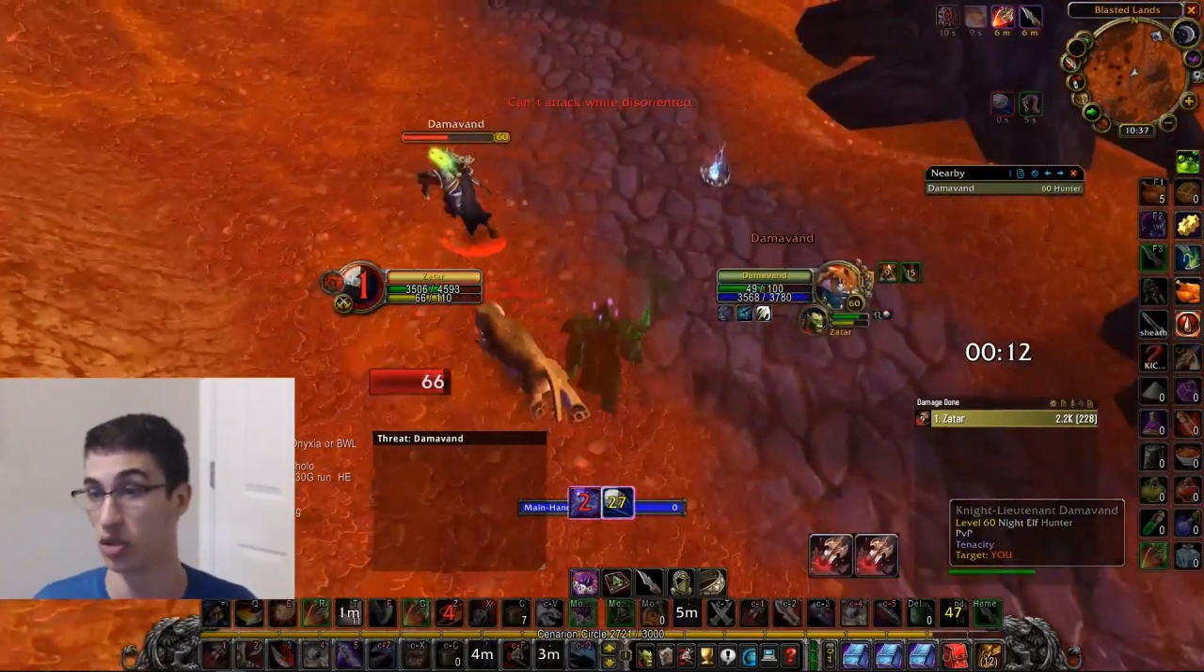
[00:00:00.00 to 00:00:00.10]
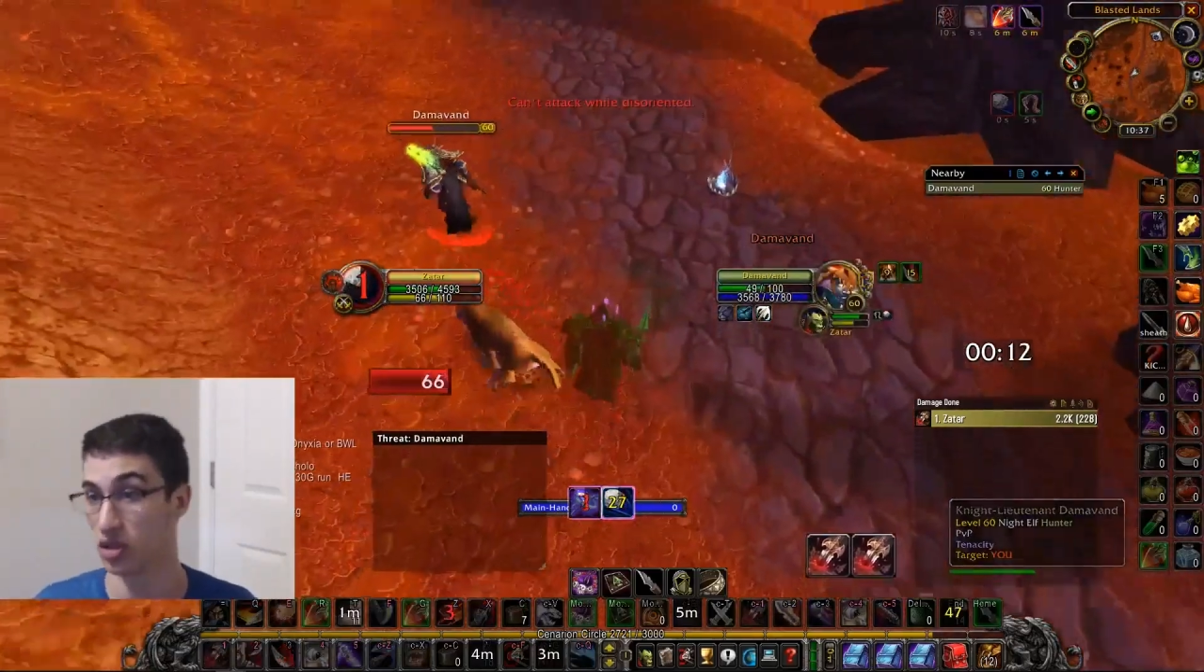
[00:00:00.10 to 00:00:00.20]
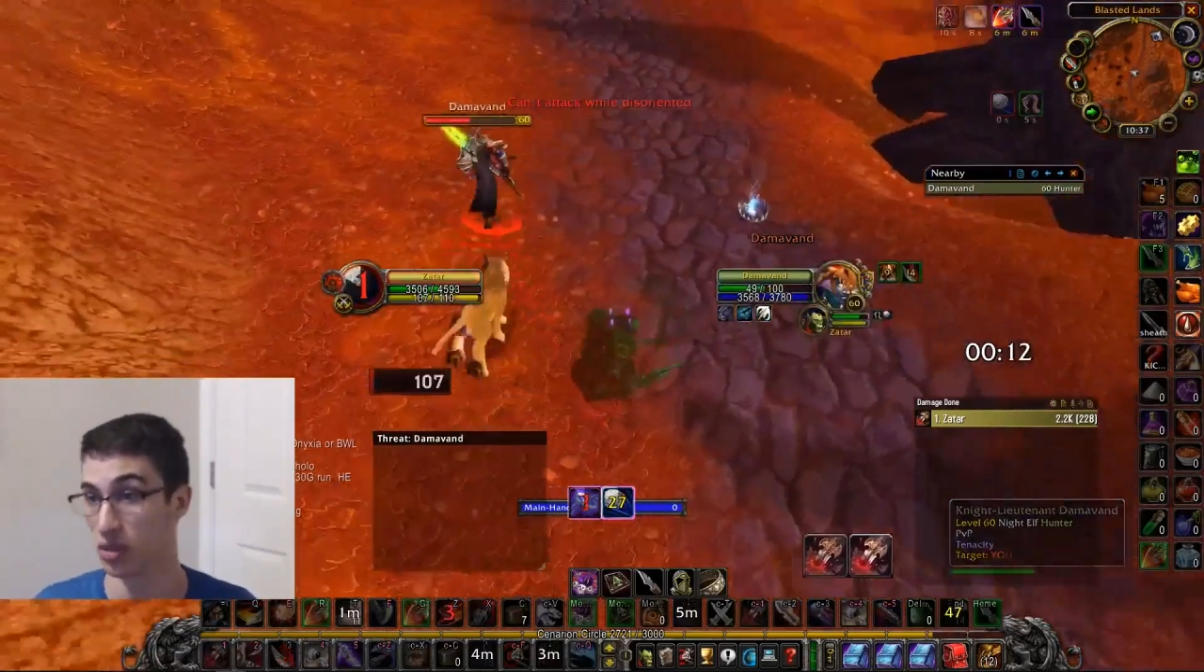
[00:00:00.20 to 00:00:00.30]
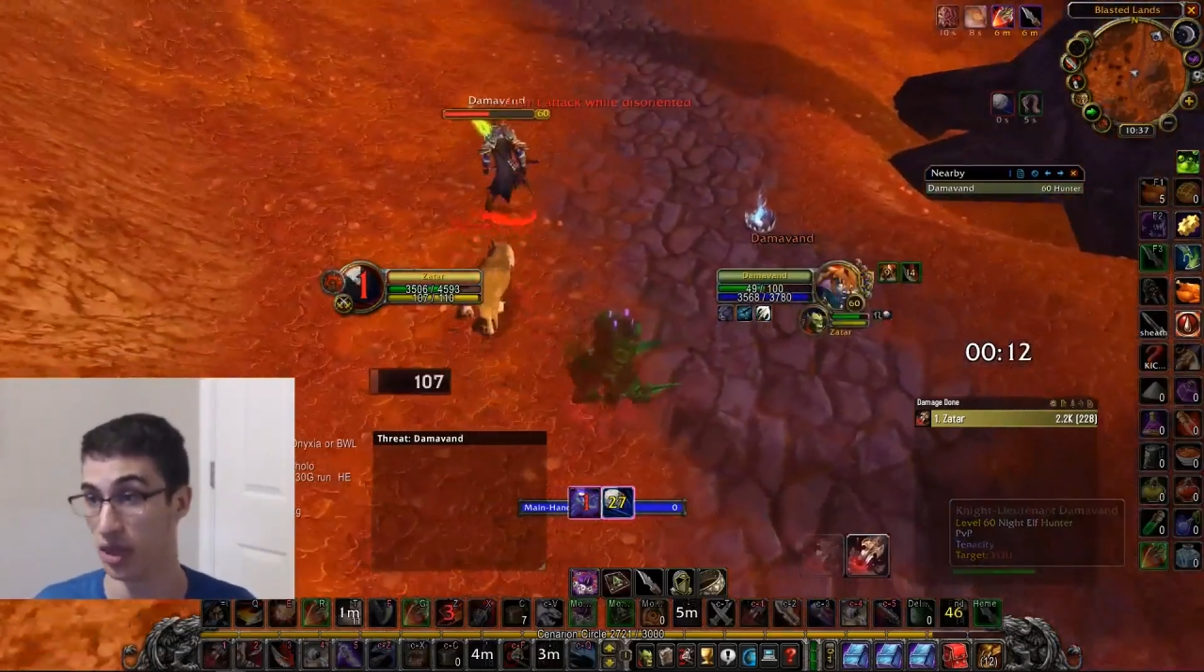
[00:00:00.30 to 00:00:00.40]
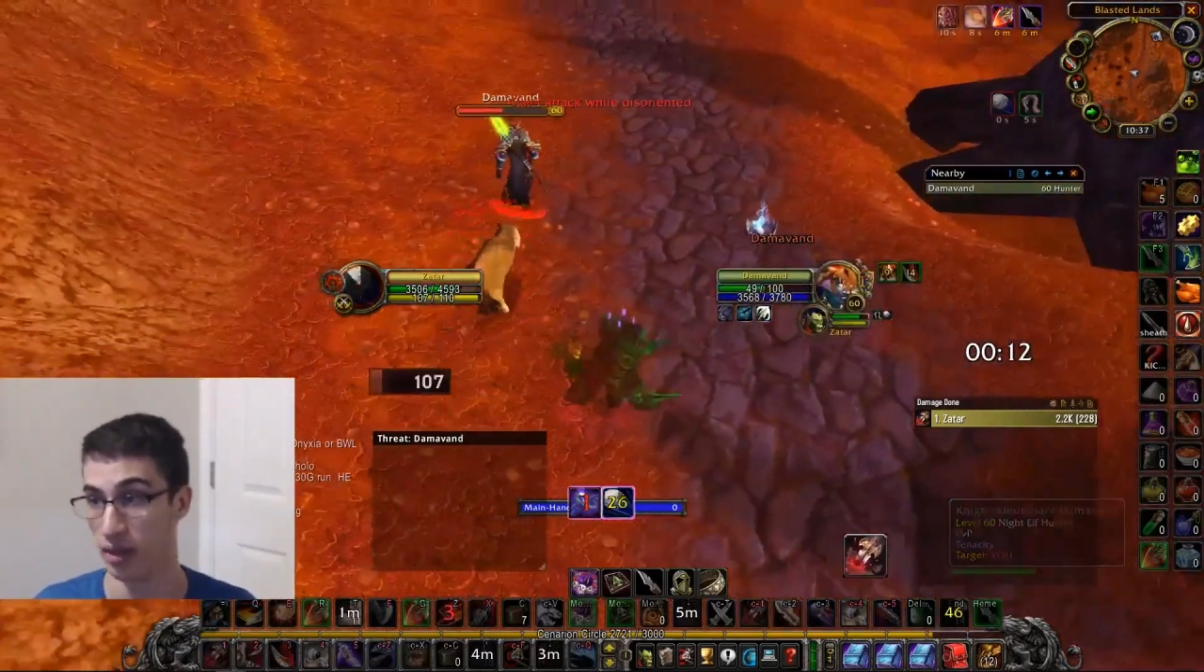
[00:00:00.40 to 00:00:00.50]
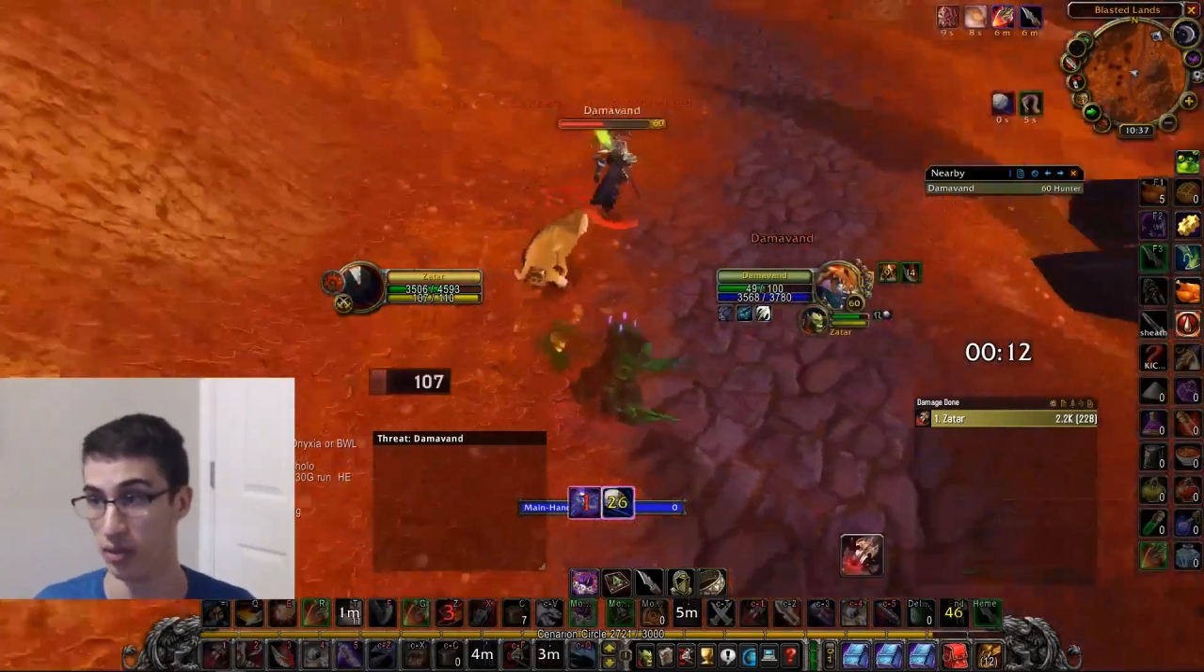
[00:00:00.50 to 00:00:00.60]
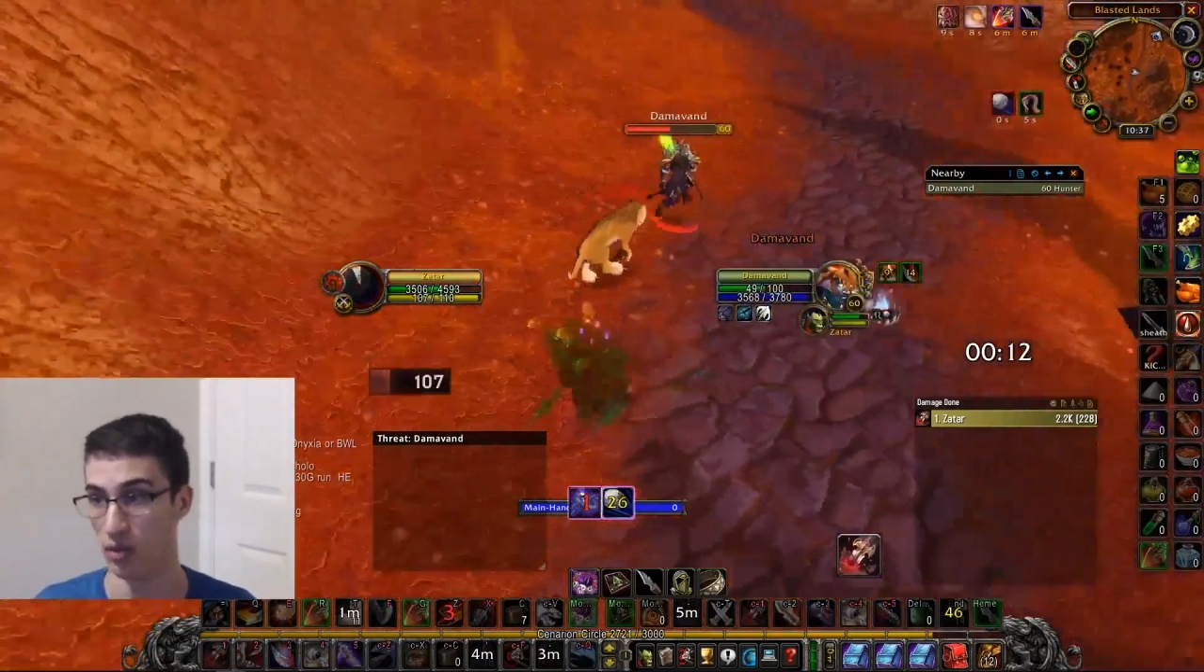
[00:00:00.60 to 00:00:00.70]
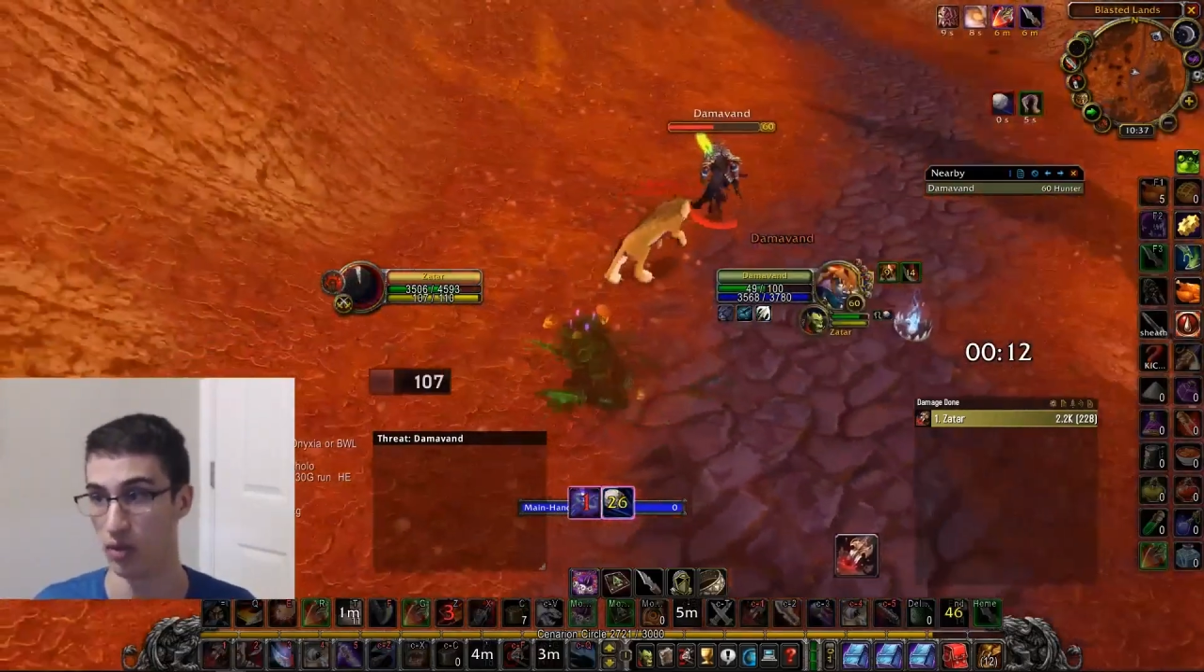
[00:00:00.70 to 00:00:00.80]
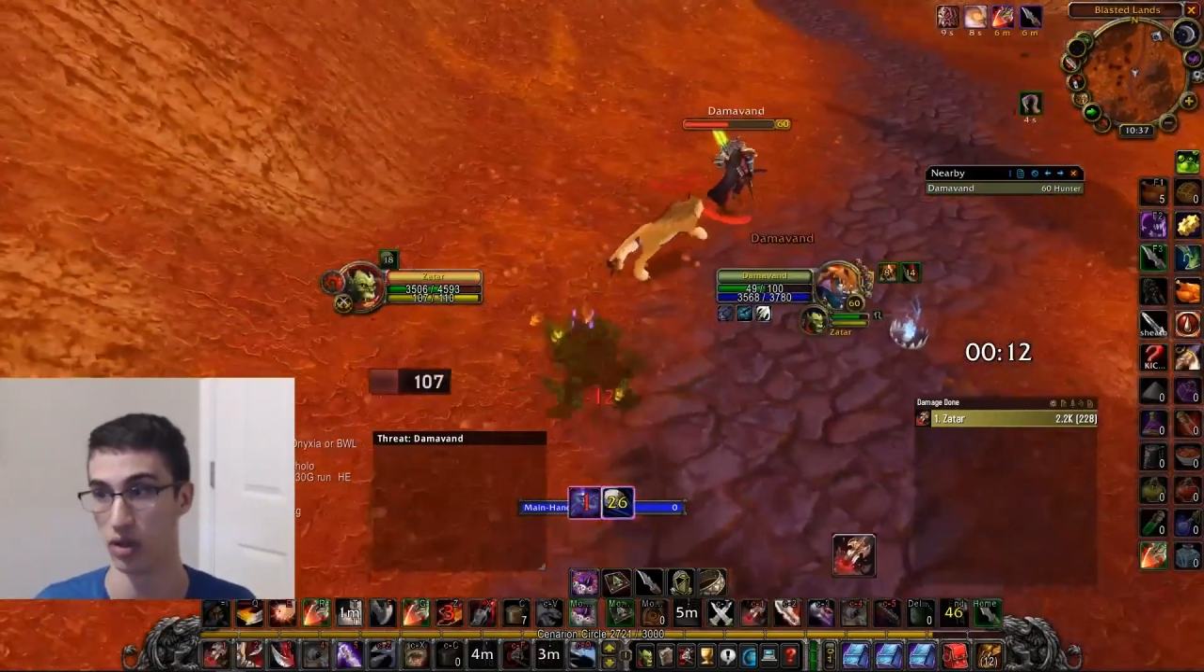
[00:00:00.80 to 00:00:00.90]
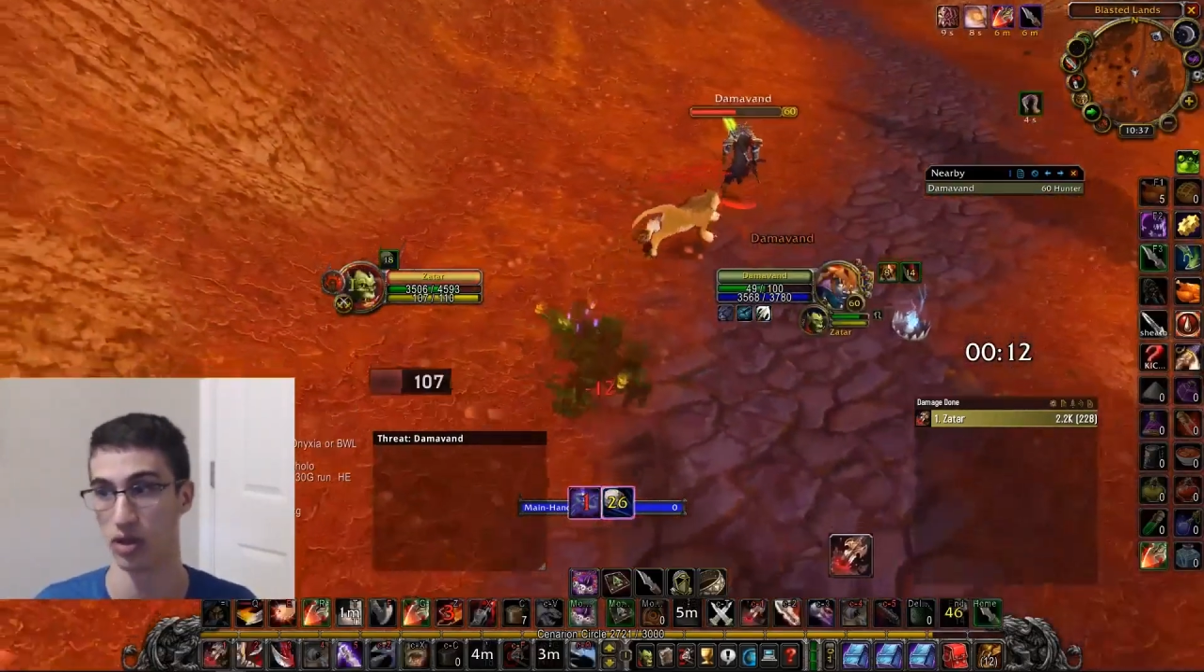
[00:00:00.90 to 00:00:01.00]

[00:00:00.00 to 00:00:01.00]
to be able